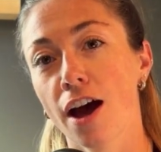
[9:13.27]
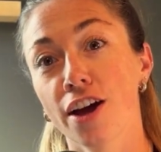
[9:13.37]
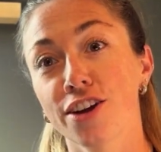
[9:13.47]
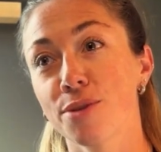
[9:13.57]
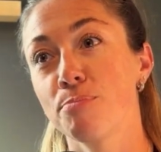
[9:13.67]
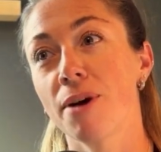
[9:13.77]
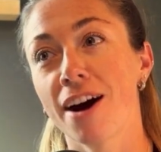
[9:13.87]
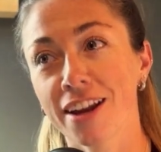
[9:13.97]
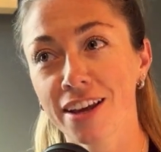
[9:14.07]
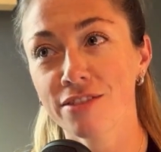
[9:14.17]
your
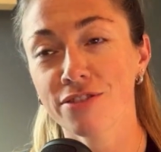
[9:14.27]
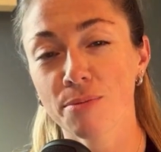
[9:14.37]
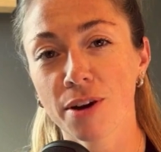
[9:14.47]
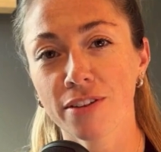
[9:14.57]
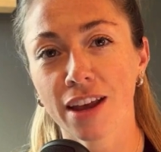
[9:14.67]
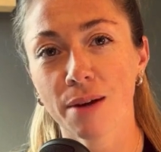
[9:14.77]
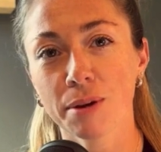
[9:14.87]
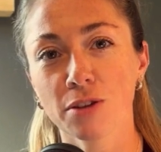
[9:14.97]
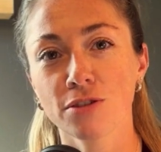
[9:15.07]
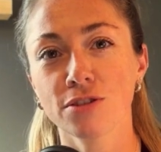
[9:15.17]
body from all the
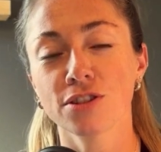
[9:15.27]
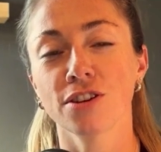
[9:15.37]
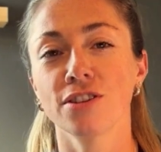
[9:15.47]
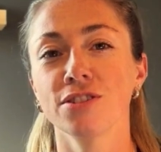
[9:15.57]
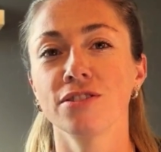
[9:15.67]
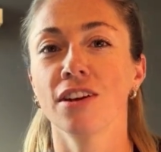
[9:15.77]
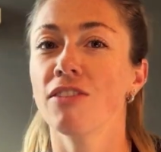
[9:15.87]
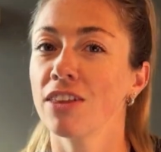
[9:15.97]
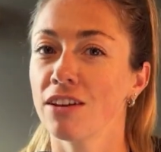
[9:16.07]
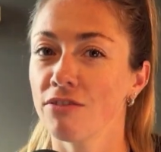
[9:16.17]
chemicals, you're also saving
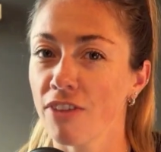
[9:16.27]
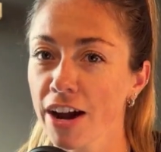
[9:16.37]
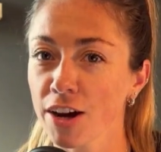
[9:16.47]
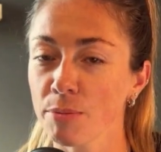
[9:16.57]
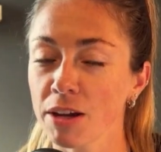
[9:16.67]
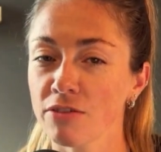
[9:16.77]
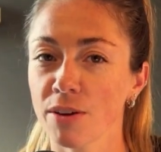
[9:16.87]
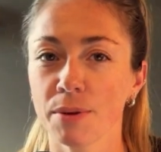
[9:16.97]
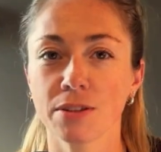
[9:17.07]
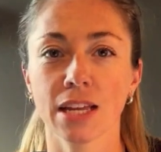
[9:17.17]
the environment from
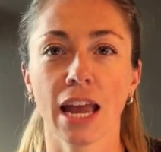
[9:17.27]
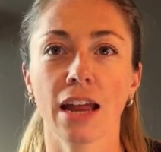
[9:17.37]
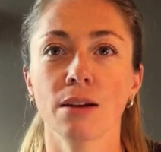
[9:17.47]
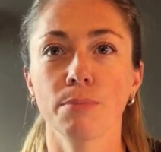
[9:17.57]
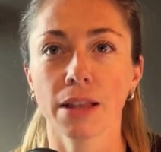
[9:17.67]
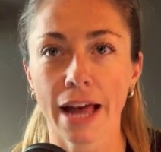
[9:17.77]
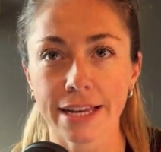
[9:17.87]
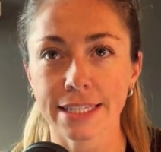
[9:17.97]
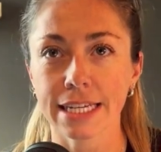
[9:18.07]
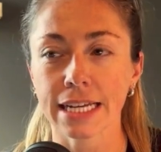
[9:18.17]
using added
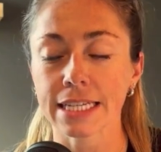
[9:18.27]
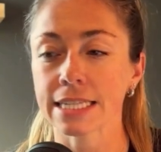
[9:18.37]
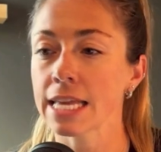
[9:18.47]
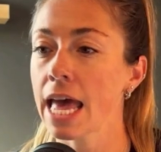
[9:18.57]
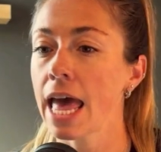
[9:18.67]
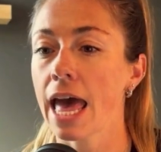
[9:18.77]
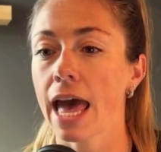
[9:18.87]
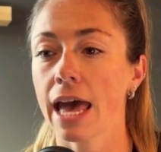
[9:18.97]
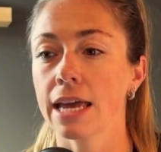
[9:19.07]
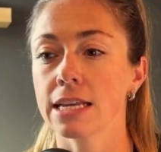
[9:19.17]
plastics,
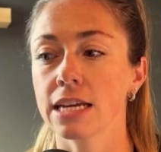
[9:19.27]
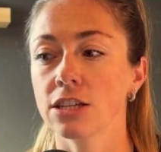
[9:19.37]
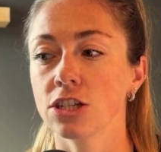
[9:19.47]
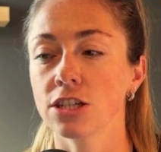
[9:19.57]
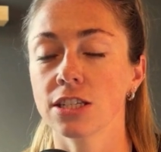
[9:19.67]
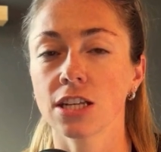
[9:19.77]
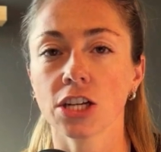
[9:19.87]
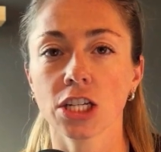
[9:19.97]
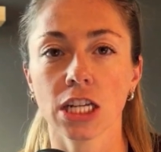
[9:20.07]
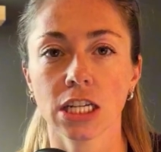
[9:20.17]
and it's just
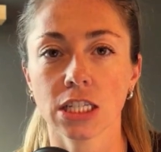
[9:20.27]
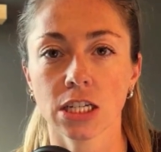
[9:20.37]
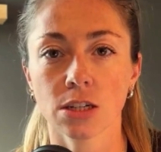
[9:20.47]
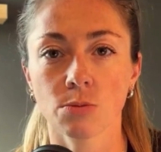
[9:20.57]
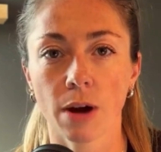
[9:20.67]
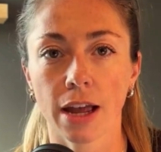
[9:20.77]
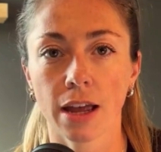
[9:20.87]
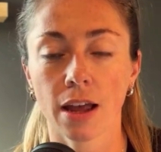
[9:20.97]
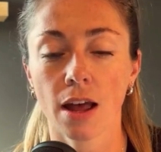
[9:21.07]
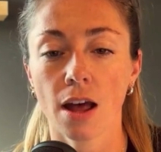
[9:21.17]
such an easier
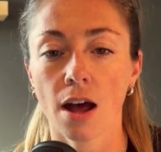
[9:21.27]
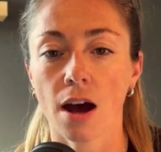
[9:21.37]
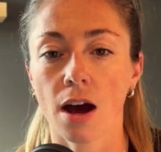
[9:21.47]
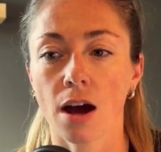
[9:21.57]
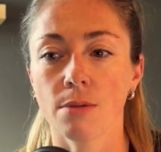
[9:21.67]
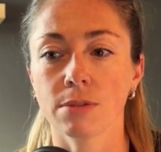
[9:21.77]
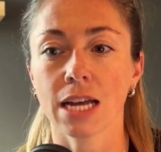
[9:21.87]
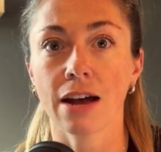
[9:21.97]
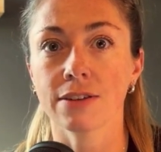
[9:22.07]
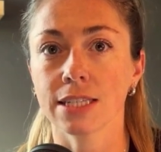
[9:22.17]
way. To
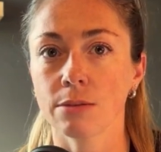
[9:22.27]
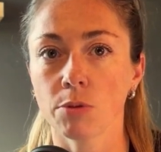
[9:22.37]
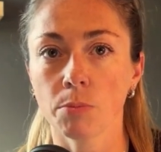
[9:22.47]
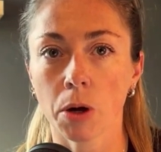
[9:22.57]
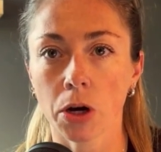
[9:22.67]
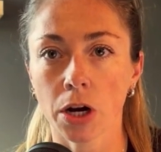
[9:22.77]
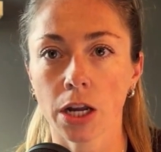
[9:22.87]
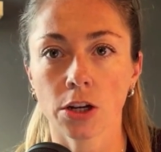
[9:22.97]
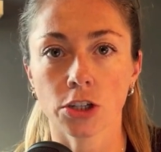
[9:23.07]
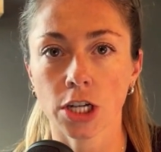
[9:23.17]
have a simple bar
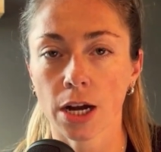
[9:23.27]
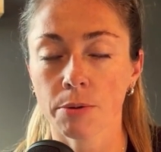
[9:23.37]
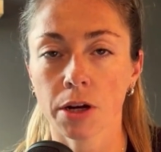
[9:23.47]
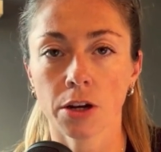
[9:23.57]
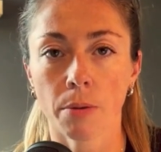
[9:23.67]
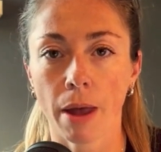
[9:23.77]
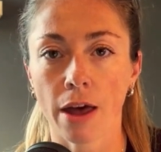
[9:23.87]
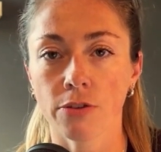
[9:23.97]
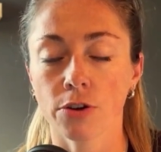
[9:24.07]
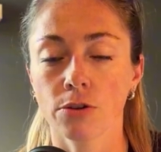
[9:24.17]
in your shower, in your
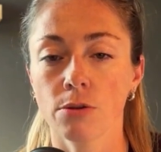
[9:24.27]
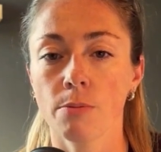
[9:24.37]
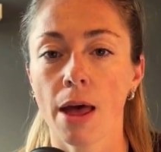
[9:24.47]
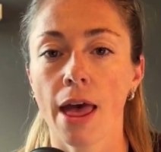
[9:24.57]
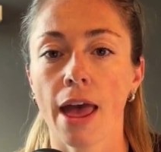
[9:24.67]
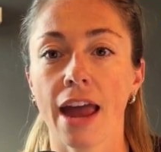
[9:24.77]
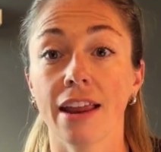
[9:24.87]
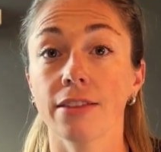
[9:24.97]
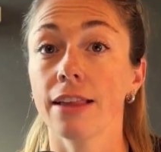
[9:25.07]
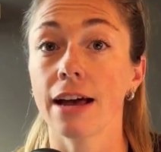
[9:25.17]
bathroom, and
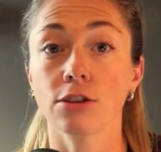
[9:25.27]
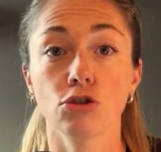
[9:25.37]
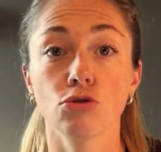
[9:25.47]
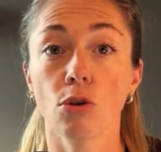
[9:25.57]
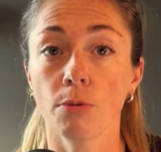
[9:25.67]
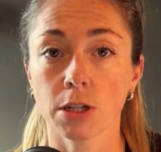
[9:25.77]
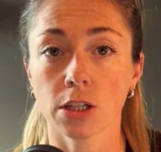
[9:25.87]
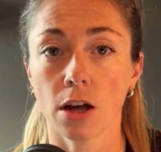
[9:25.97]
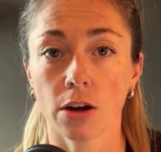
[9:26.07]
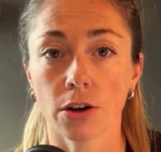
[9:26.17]
it lasts so much
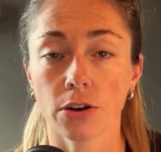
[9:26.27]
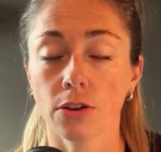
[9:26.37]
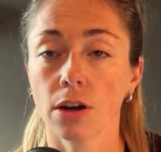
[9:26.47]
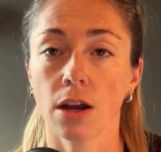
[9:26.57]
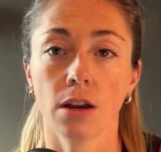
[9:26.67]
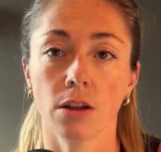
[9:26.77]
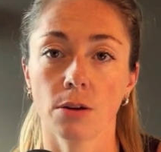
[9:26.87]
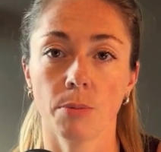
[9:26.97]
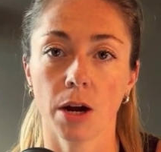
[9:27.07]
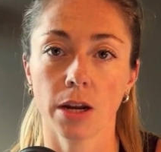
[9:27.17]
longer than any
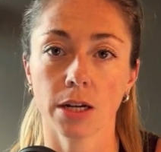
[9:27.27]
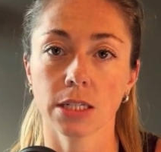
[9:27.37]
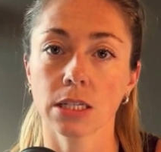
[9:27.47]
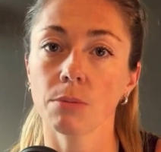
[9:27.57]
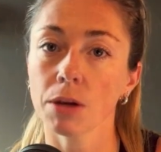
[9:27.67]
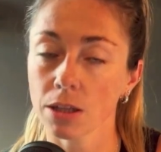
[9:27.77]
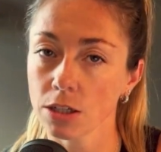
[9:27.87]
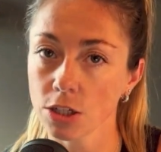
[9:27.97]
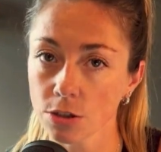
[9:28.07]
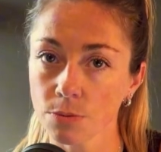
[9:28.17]
other products typically
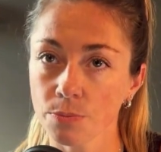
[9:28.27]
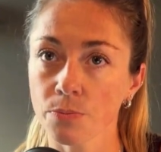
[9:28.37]
do.